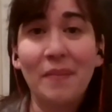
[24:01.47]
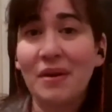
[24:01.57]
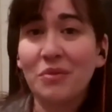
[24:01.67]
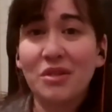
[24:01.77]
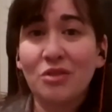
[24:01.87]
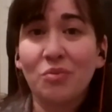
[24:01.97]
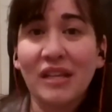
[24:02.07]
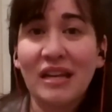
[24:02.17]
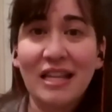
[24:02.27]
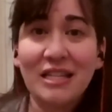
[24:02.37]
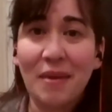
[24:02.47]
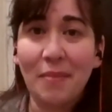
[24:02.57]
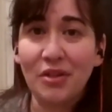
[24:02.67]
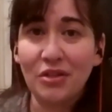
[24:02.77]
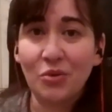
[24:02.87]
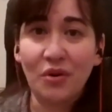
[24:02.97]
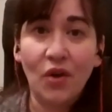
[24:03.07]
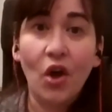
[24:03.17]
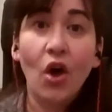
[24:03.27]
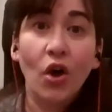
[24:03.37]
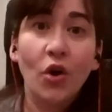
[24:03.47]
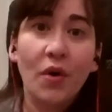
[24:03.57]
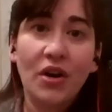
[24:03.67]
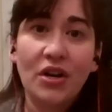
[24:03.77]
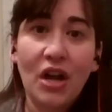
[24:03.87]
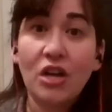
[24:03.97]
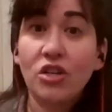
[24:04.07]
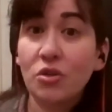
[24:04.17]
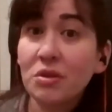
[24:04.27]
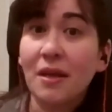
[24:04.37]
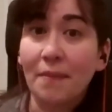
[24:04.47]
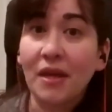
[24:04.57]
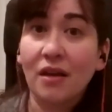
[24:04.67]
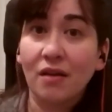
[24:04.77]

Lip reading: it was just really nice to be able to sort of go out and do something.